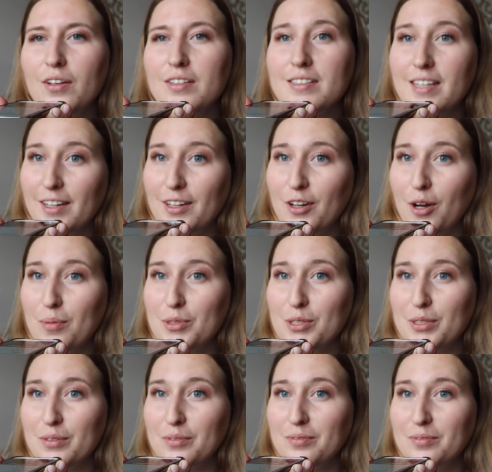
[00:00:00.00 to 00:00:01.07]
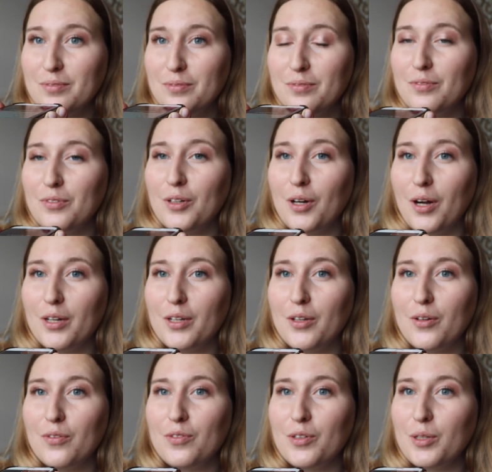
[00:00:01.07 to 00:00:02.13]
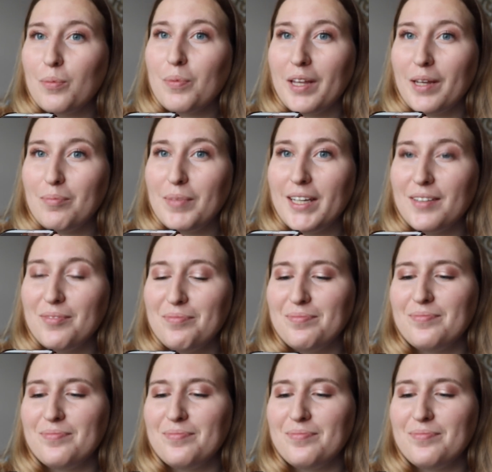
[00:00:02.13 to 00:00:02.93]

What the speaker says: second option for audio for your plan B.